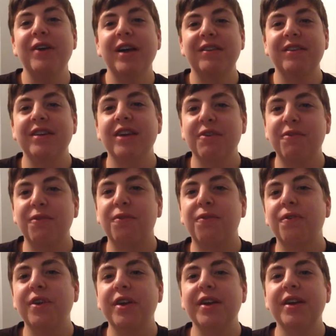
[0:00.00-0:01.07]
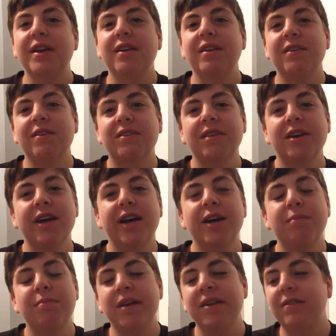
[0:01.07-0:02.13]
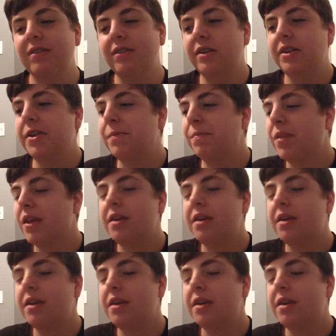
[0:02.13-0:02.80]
guys can get for free is basically